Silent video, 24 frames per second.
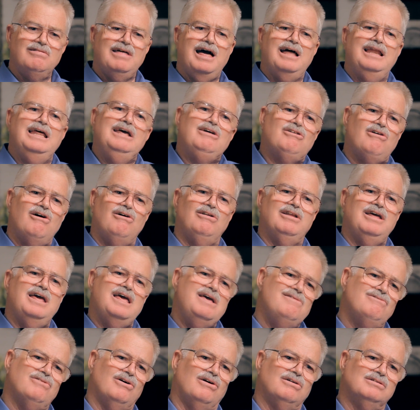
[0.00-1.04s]
of that he called
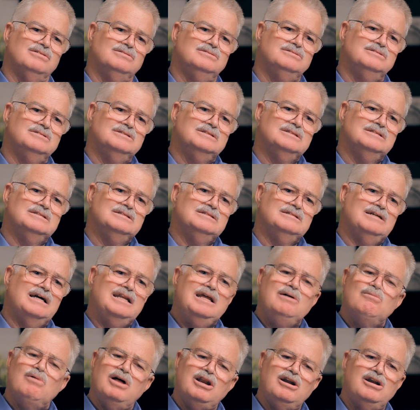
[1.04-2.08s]
evil.
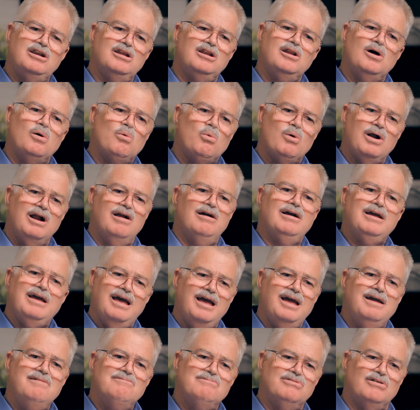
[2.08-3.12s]
And he wanted to know where it
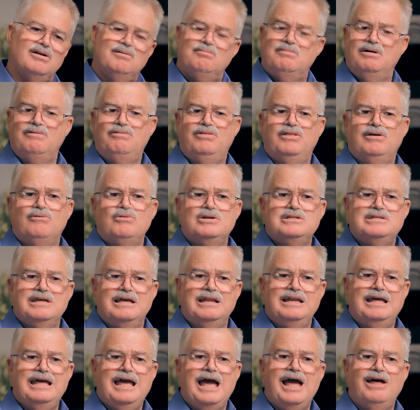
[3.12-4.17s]
came from, if there was
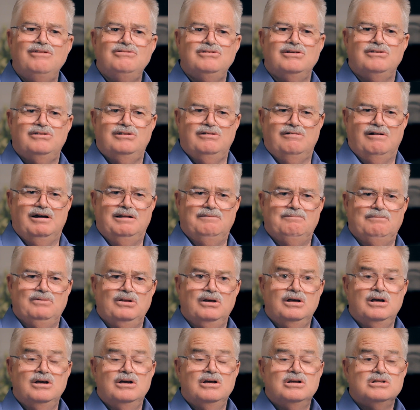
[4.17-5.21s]
any answer to it.
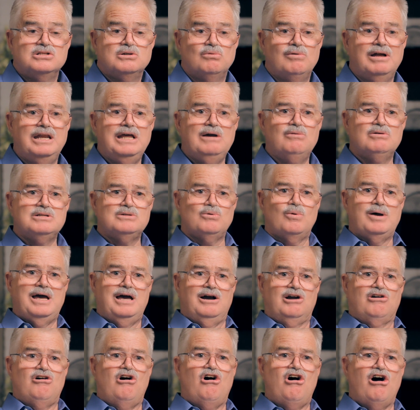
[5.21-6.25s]
So when he was
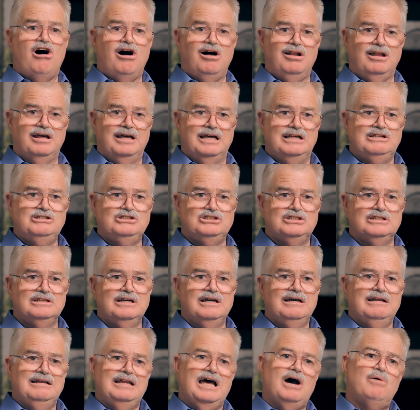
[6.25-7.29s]
away at college,
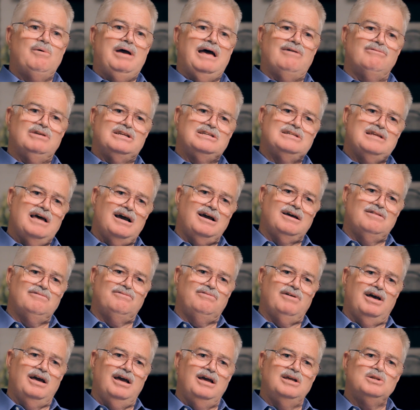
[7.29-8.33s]
now we have a
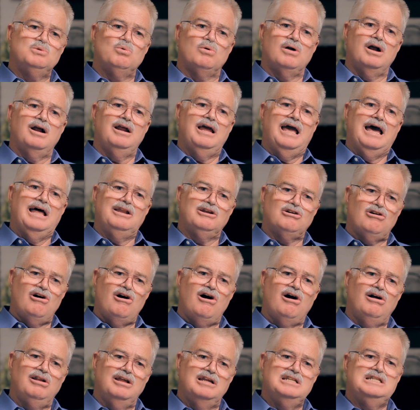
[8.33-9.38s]
second phase where at
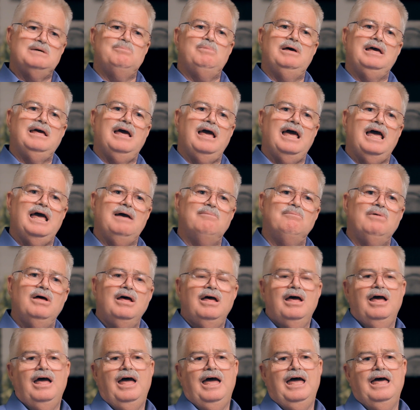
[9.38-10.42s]
college he became
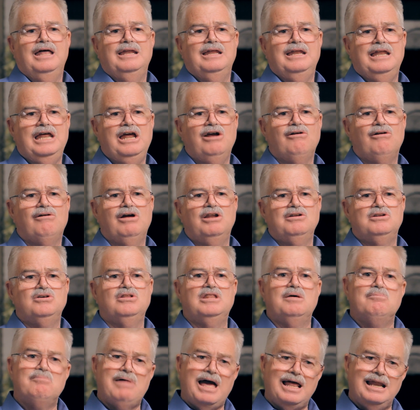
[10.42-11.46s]
an adherent to
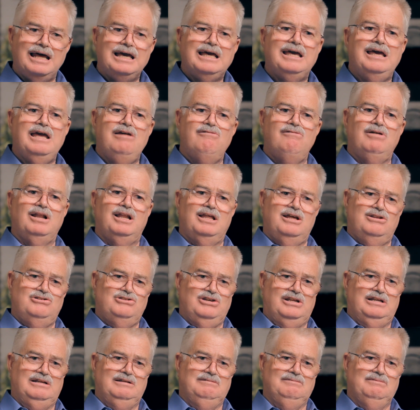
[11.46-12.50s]
the Manichaean
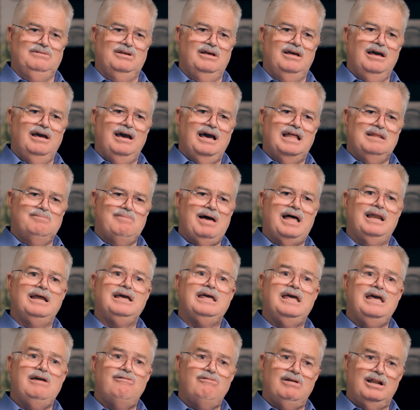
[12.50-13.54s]
religion. And the
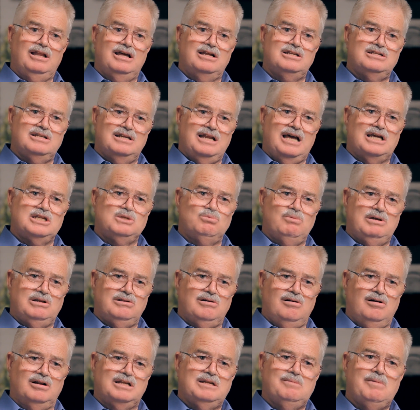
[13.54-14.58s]
Manichaean religion, as we
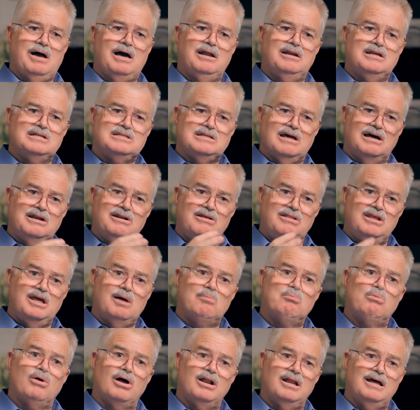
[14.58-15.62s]
talked about, is under the
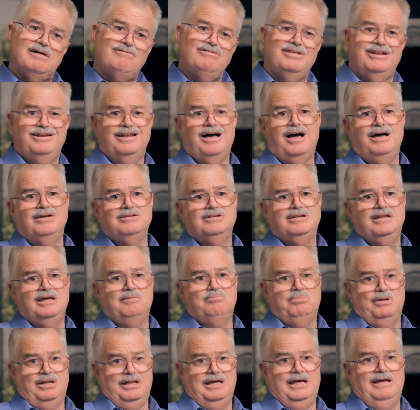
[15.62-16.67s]
umbrella of the
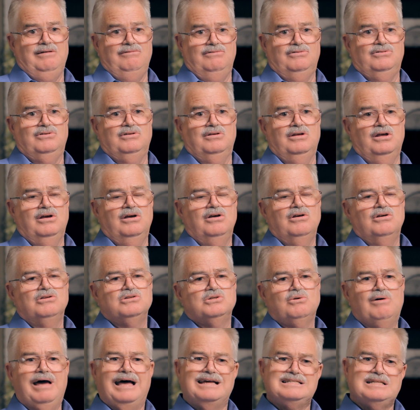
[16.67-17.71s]
Gnostic beliefs.
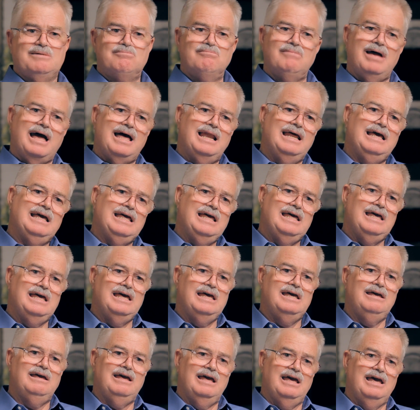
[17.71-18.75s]
So as a
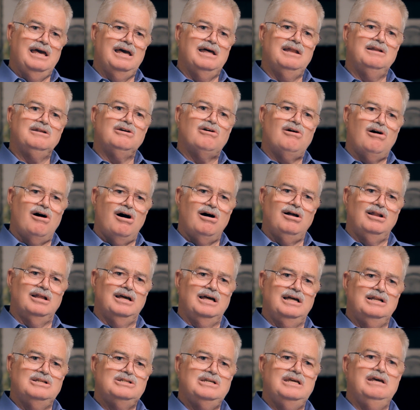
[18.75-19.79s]
Manichaean in
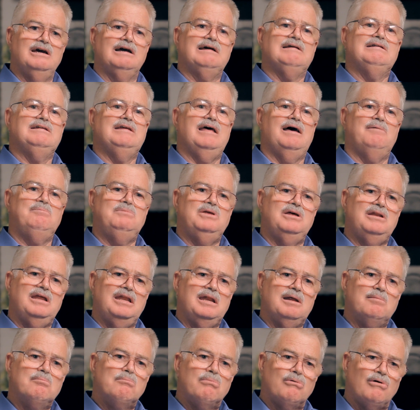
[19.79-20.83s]
college, he accepted
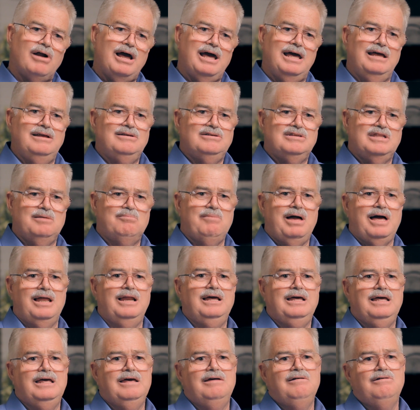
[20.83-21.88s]
and embraced the
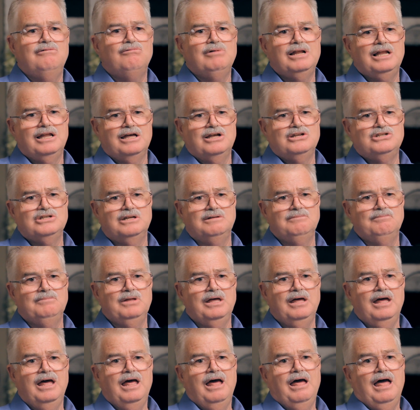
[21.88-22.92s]
Manichaean religion
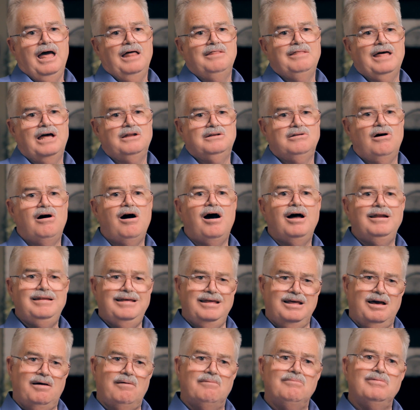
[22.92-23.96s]
that taught
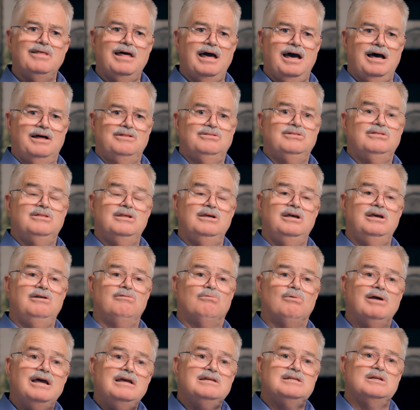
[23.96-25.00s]
him that the
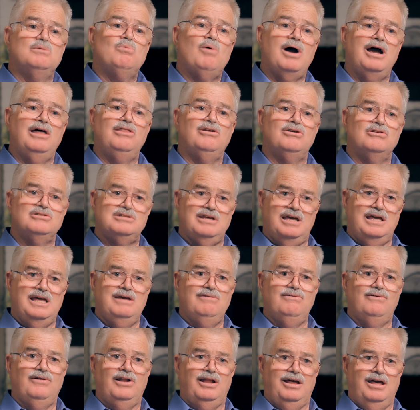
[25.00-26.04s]
reason why there's
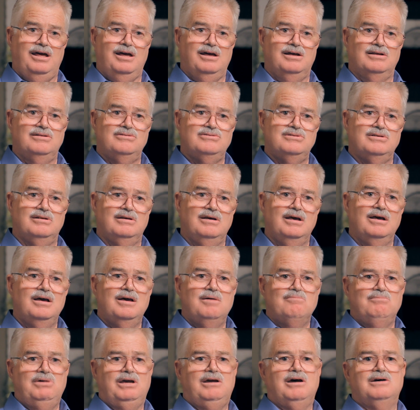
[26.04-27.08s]
evil is
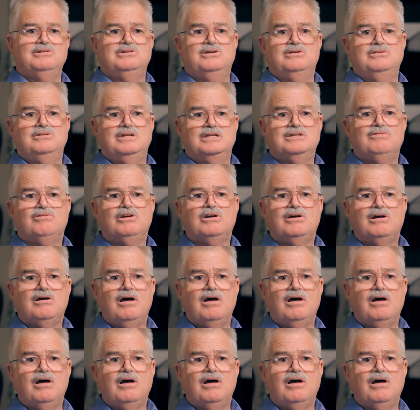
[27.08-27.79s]
because there's this